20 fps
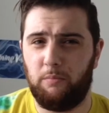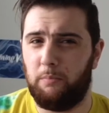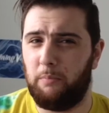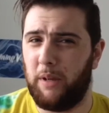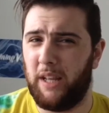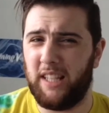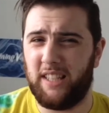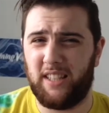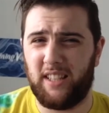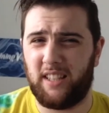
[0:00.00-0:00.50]

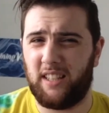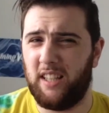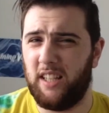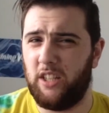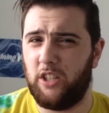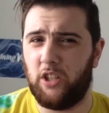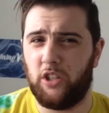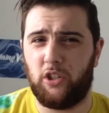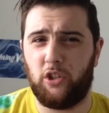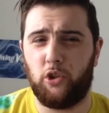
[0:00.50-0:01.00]
basically
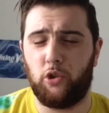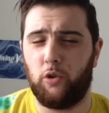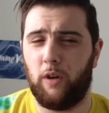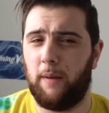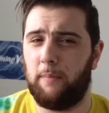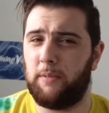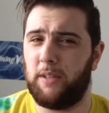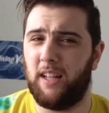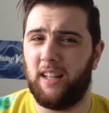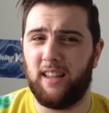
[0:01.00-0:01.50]
just
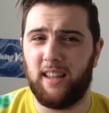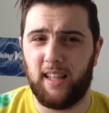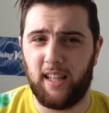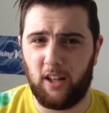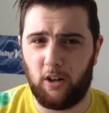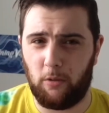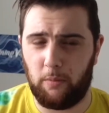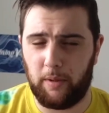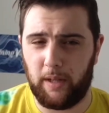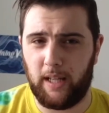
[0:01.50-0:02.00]
dripped a
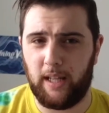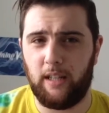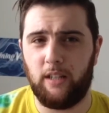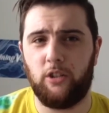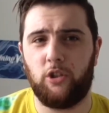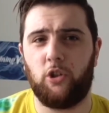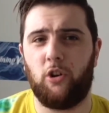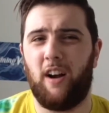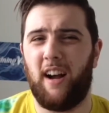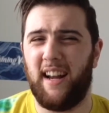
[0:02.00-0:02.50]
little bit,
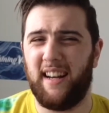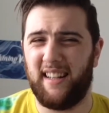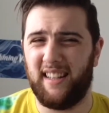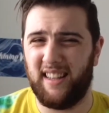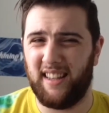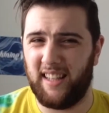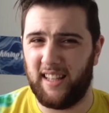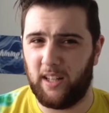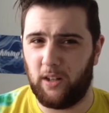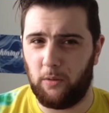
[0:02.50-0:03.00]
tried a
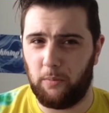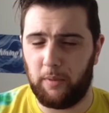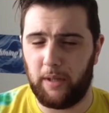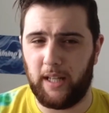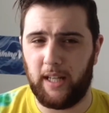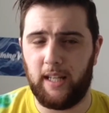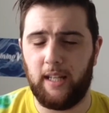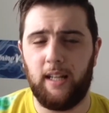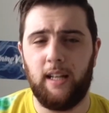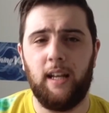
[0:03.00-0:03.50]
little
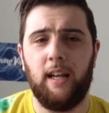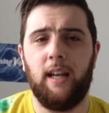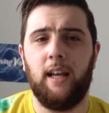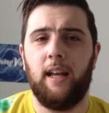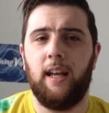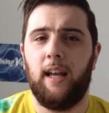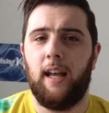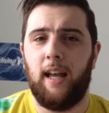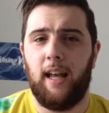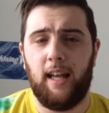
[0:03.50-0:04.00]
bit,
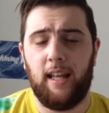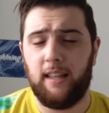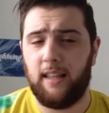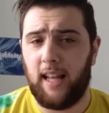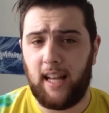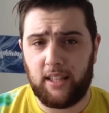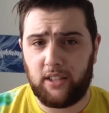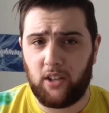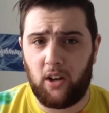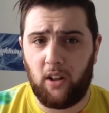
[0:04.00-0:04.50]
and
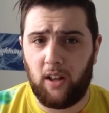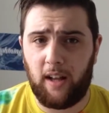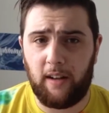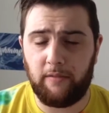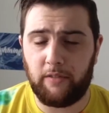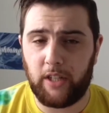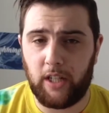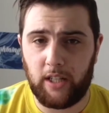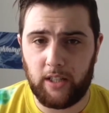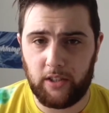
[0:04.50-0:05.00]
that's all
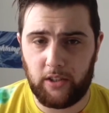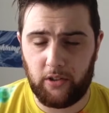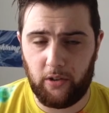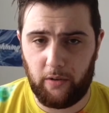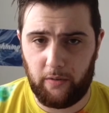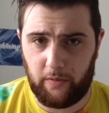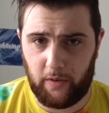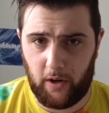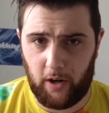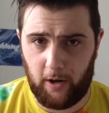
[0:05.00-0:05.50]
I've done
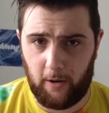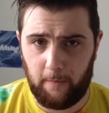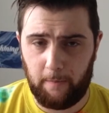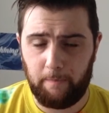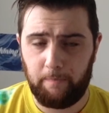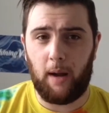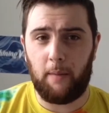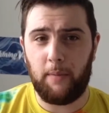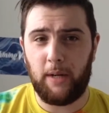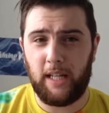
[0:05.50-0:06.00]
so far.
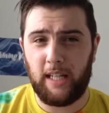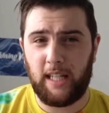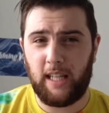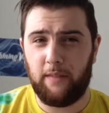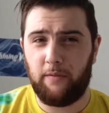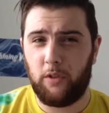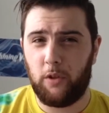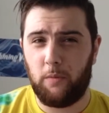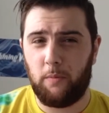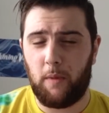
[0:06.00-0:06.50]
I'm going to
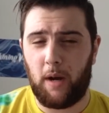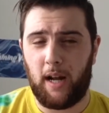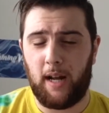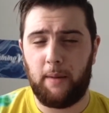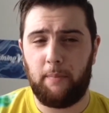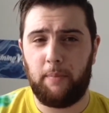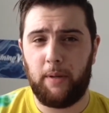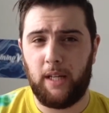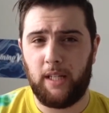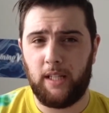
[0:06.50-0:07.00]
give you my
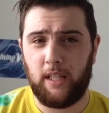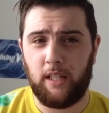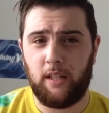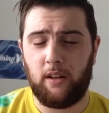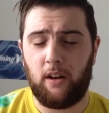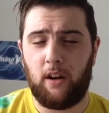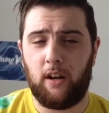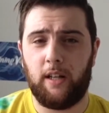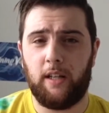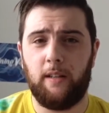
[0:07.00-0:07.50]
opinion
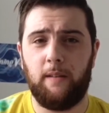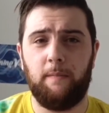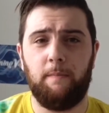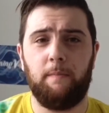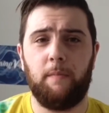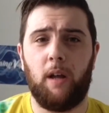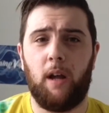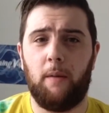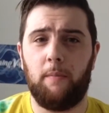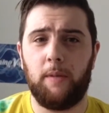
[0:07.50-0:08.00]
on it.
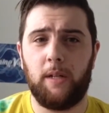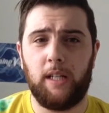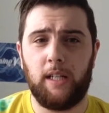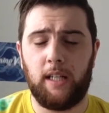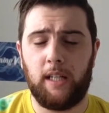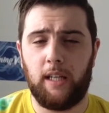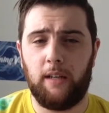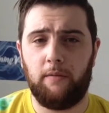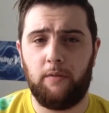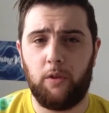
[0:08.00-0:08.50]
I'm going to
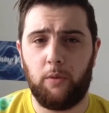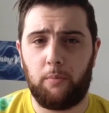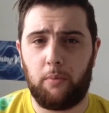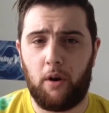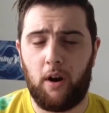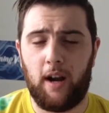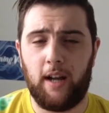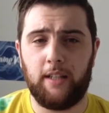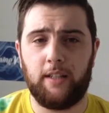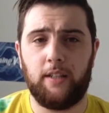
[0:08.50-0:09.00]
give you
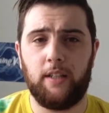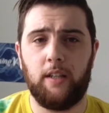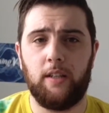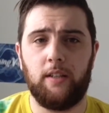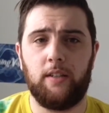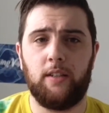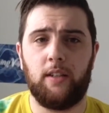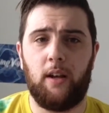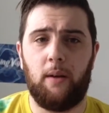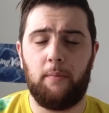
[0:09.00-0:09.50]

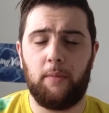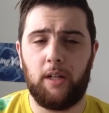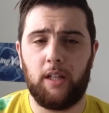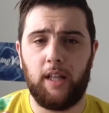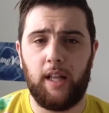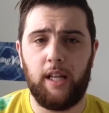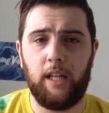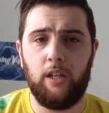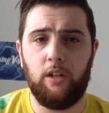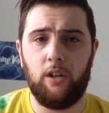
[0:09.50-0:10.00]
prices. I'm going to
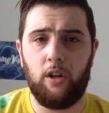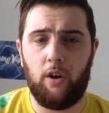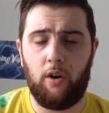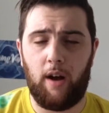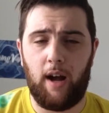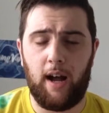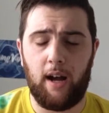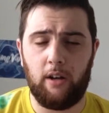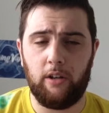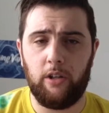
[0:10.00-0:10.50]
let you know
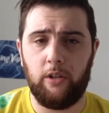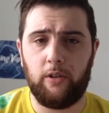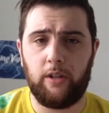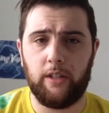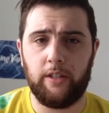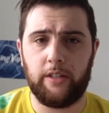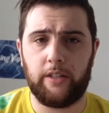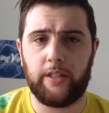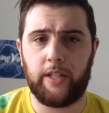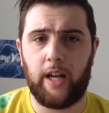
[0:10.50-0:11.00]
how you
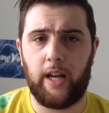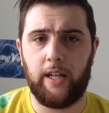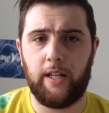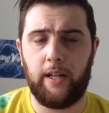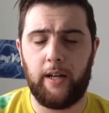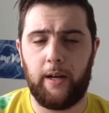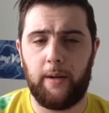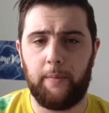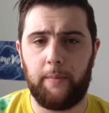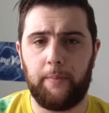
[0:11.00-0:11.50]
can sign
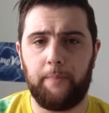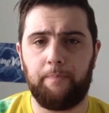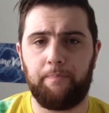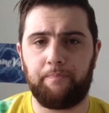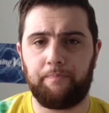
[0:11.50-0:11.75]
up.